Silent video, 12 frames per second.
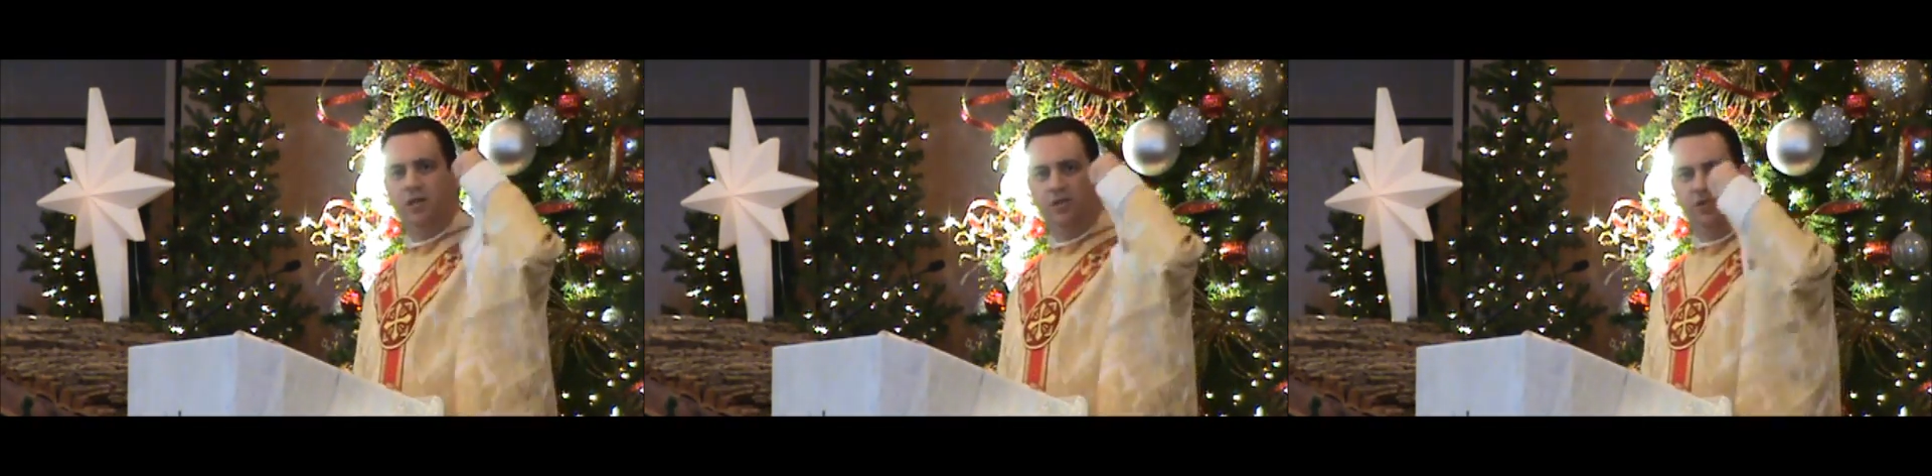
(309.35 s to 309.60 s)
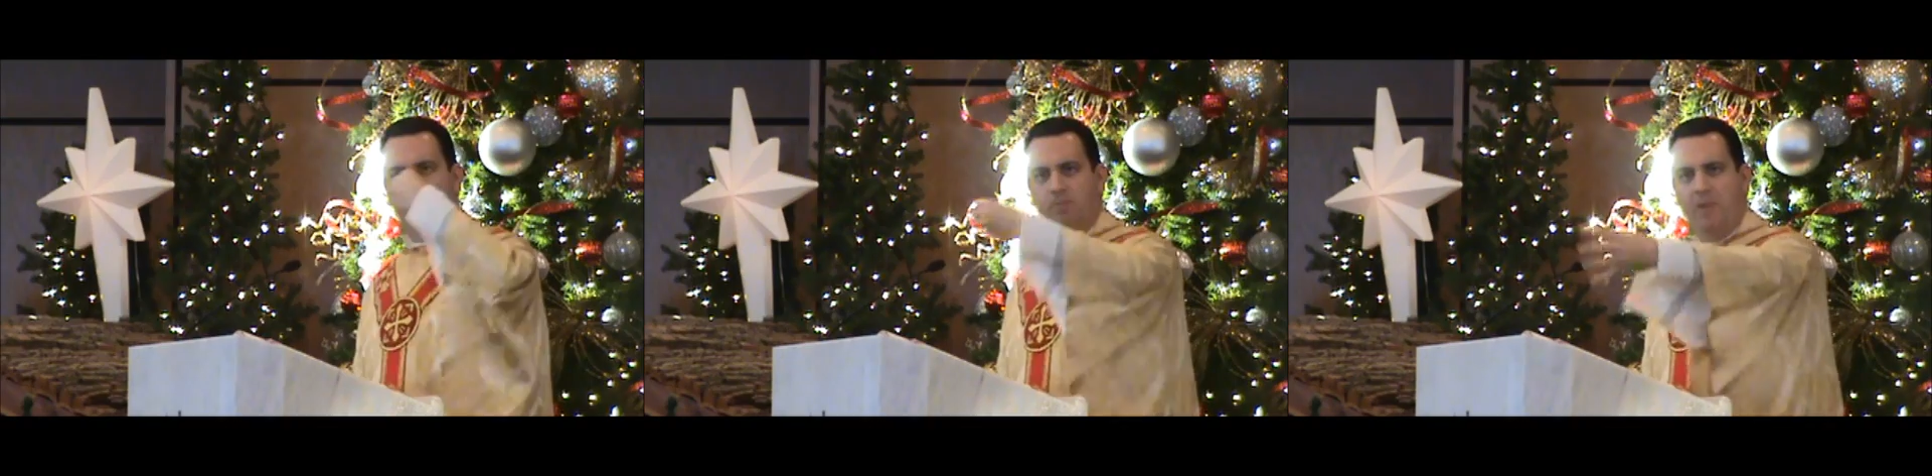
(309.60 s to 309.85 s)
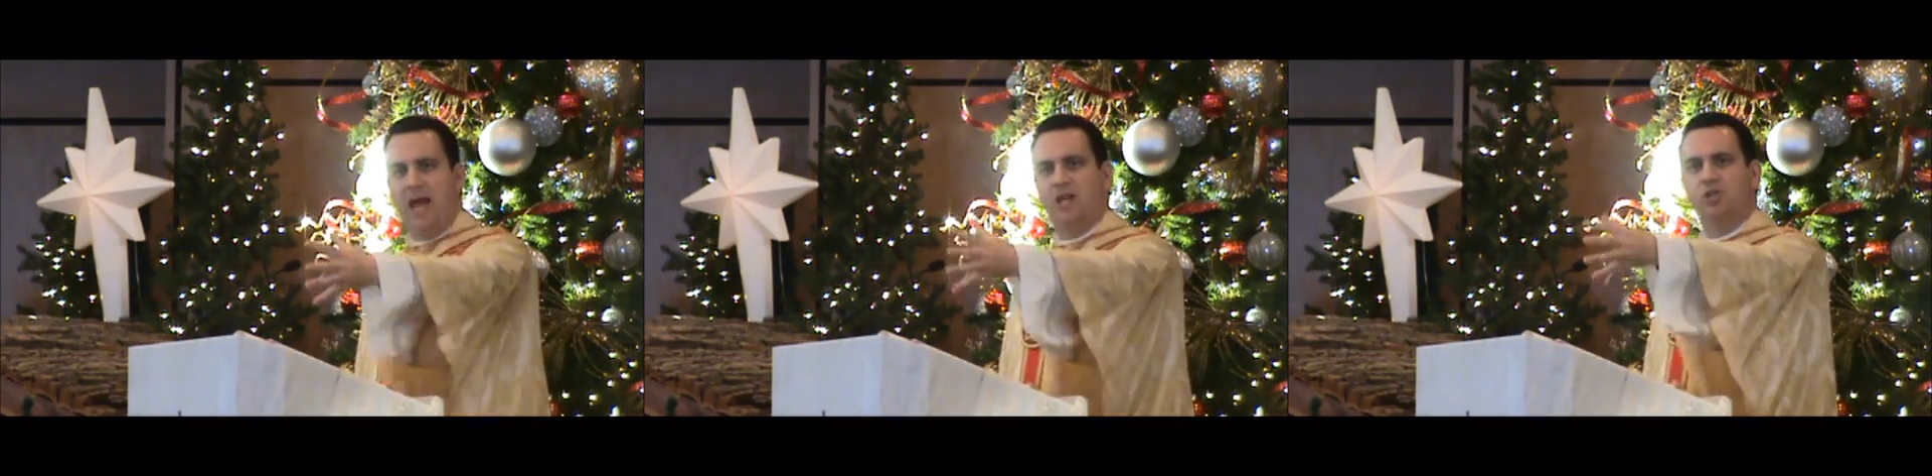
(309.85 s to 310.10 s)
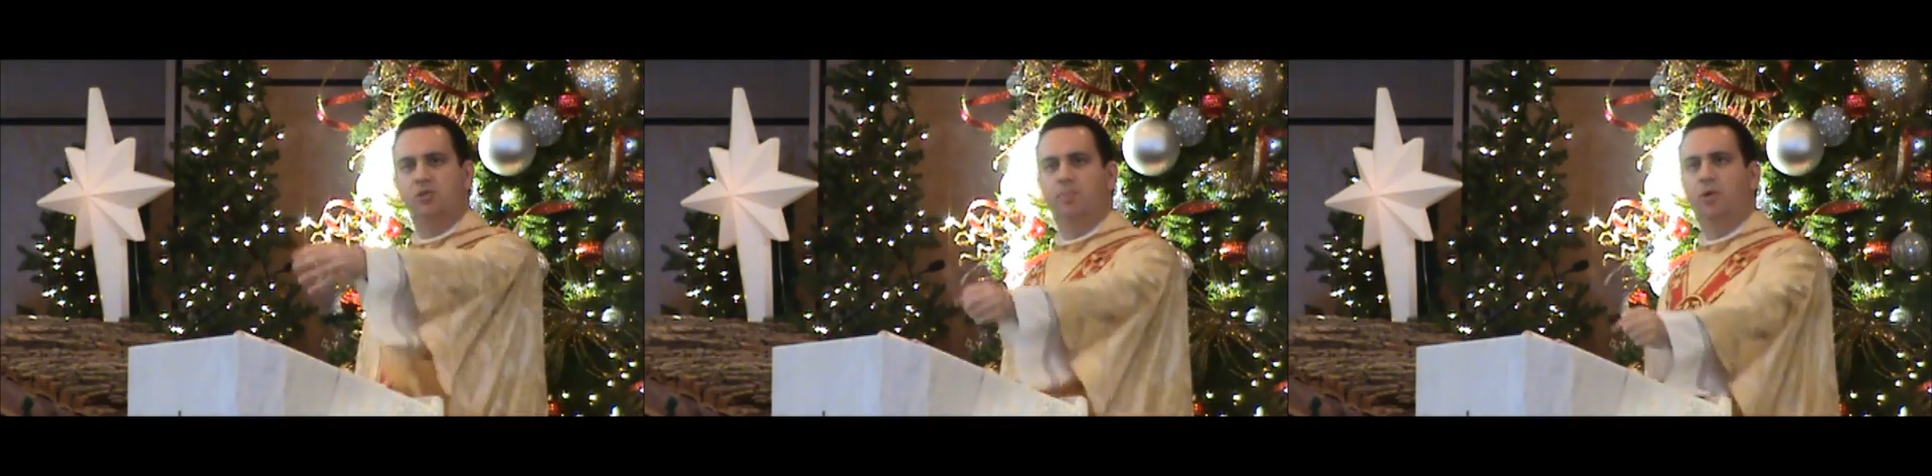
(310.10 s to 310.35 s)
it
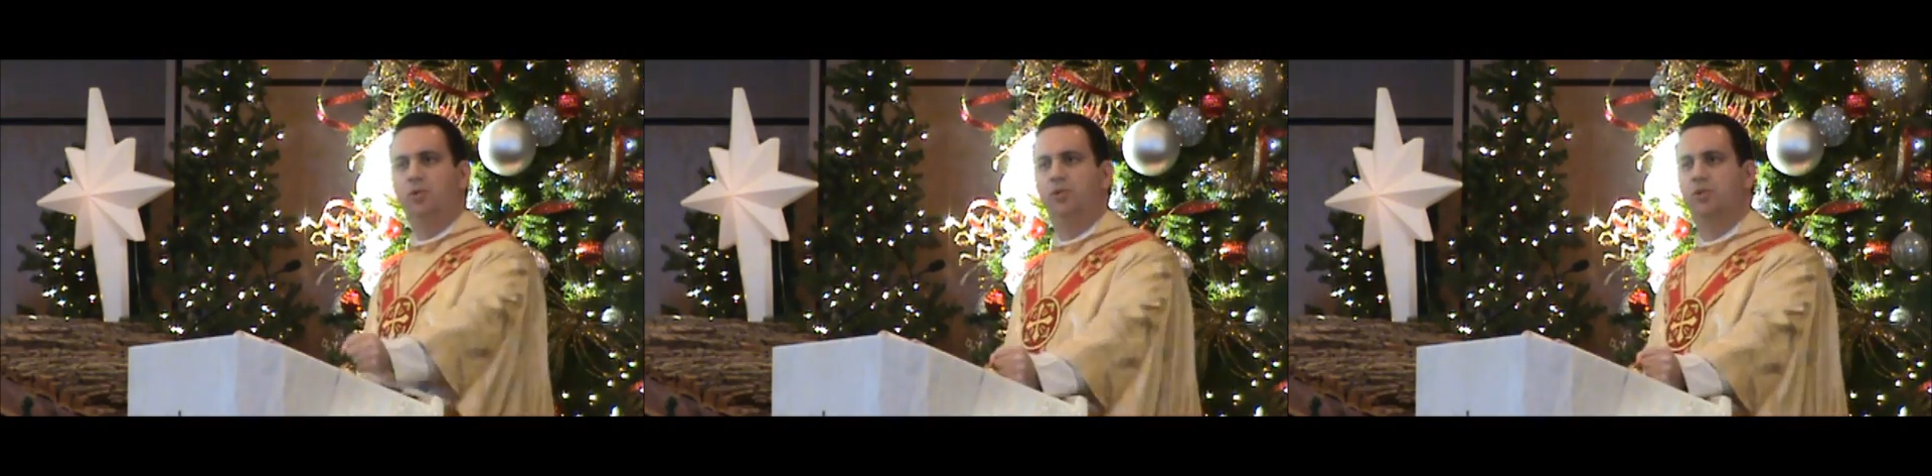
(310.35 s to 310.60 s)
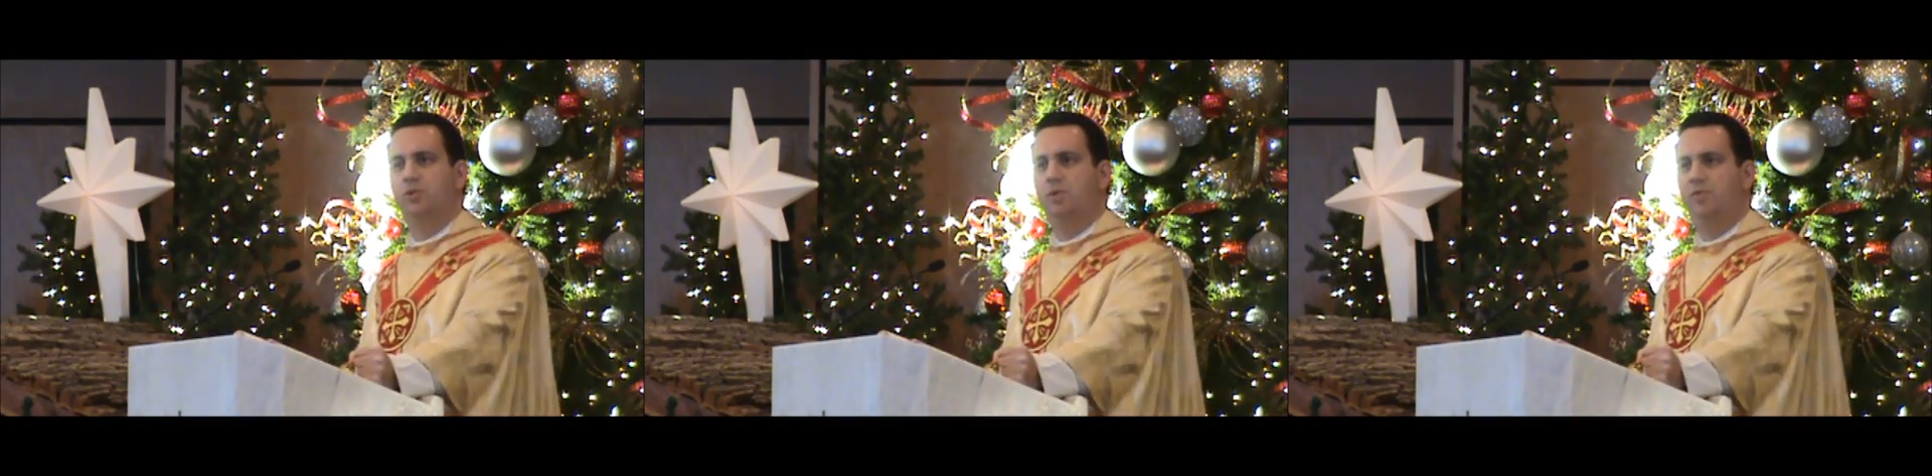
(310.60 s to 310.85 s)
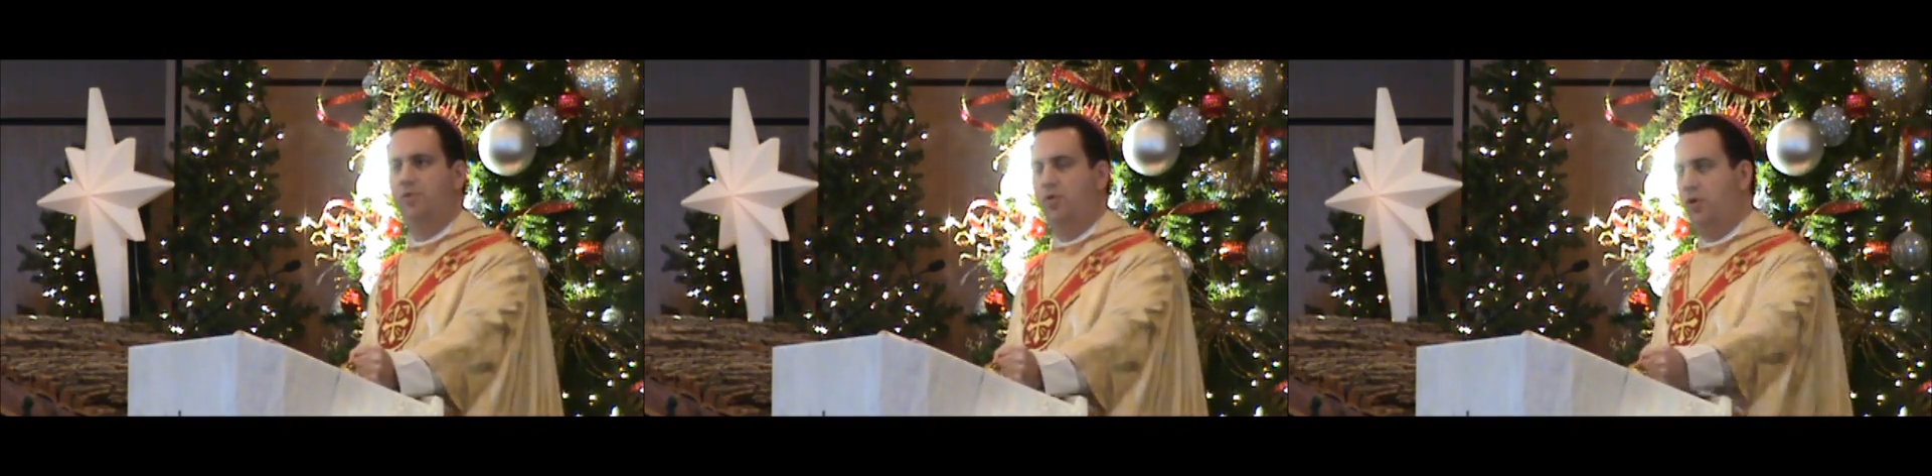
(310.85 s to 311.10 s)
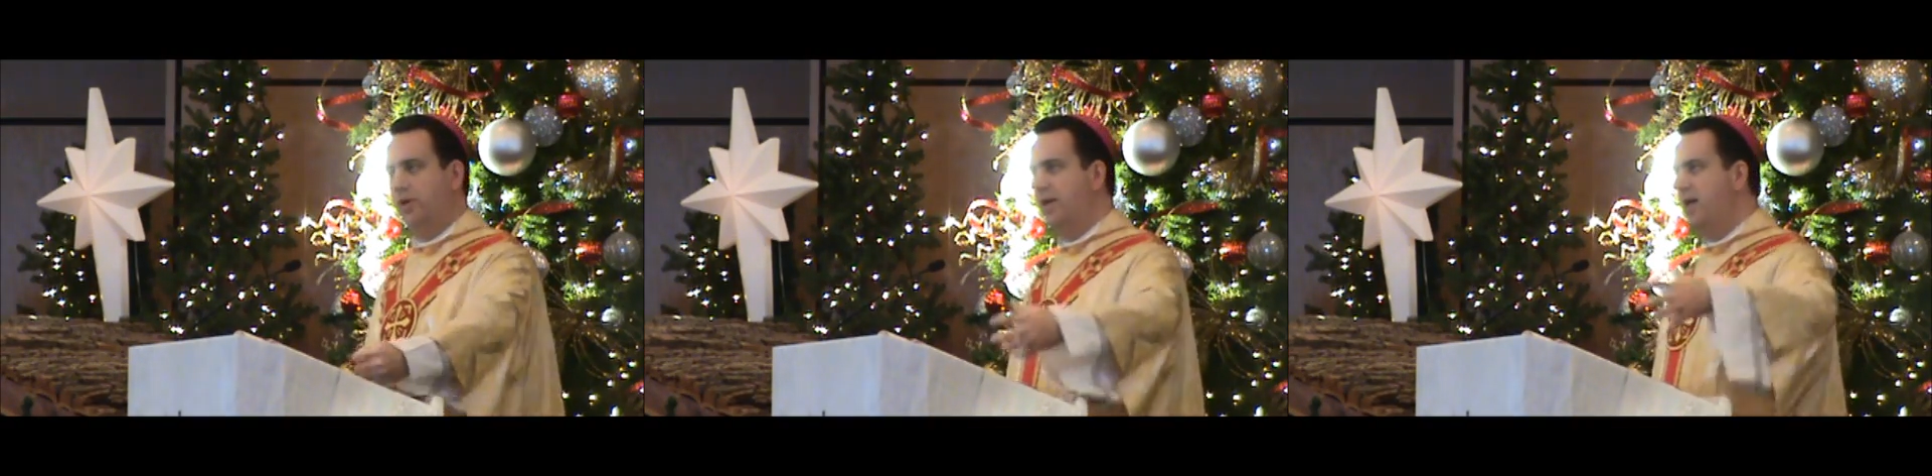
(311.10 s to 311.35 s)
smashed boulders
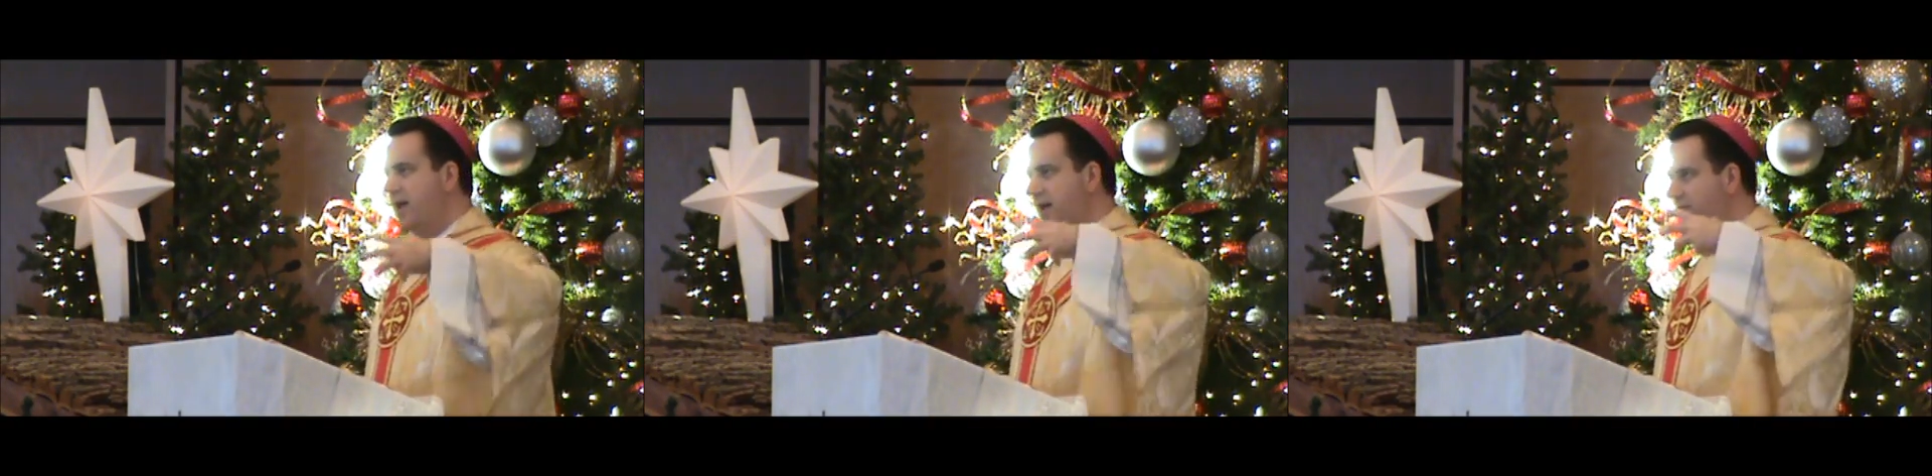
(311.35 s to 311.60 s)
before it,